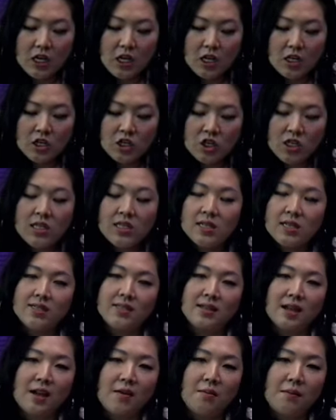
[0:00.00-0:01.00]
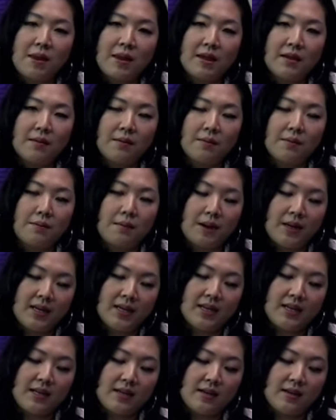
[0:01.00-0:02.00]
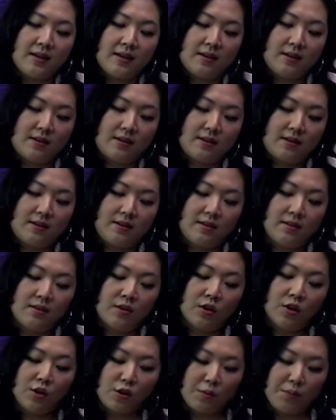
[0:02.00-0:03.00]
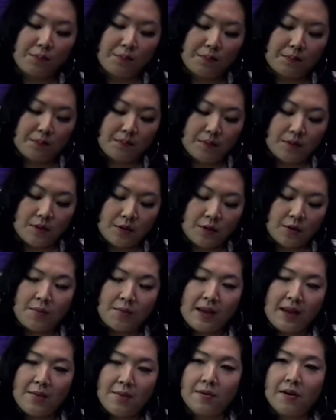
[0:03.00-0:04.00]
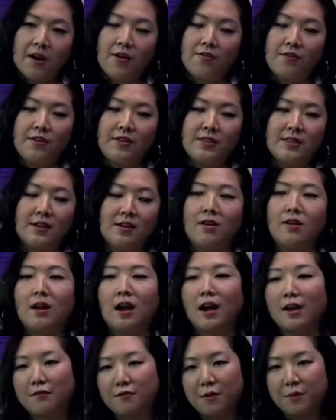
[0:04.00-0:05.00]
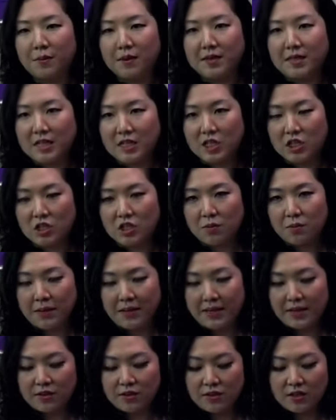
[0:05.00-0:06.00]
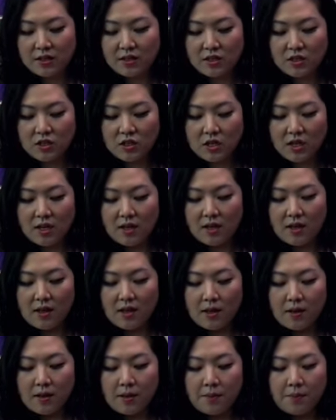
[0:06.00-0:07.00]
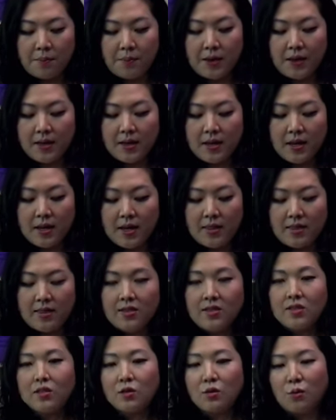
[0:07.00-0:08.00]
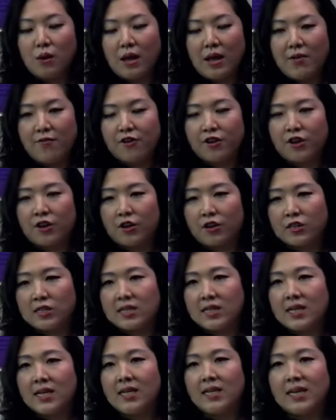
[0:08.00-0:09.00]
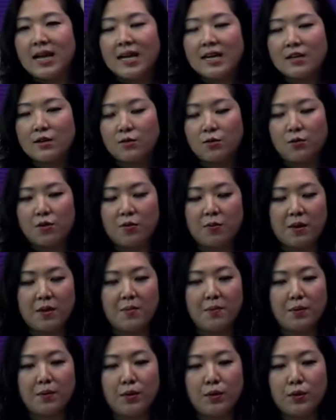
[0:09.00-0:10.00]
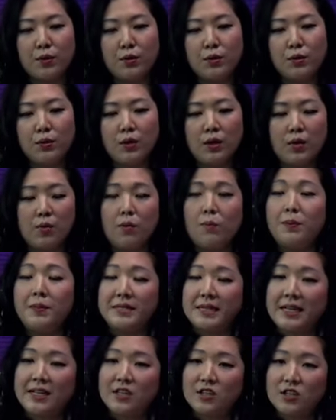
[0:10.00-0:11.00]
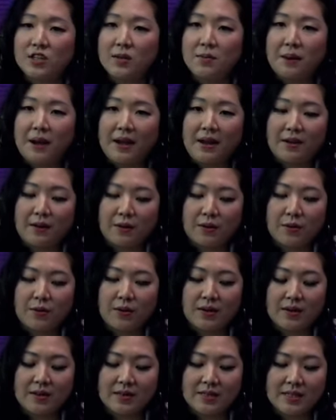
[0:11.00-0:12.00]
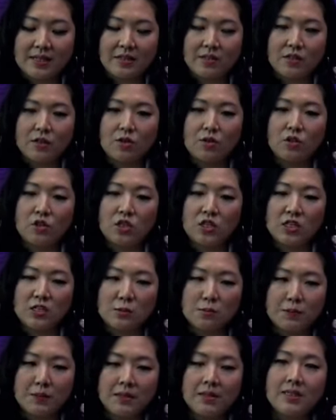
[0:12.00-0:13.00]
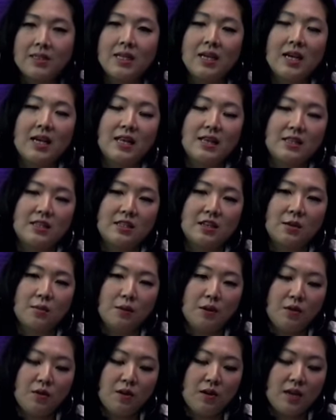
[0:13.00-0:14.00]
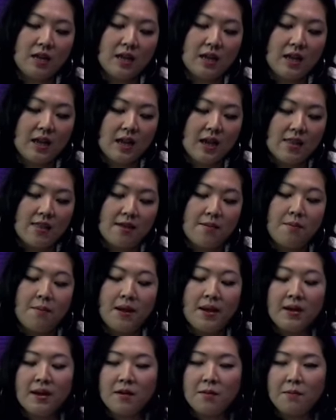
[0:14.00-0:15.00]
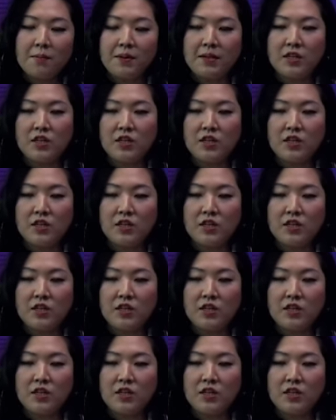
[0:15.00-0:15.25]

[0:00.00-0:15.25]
she does not make money. Uh, her her main profits are not from the digital patronage, but this is a way for her to connect with people who will potentially buy her quilts. And so she has built this community that may not be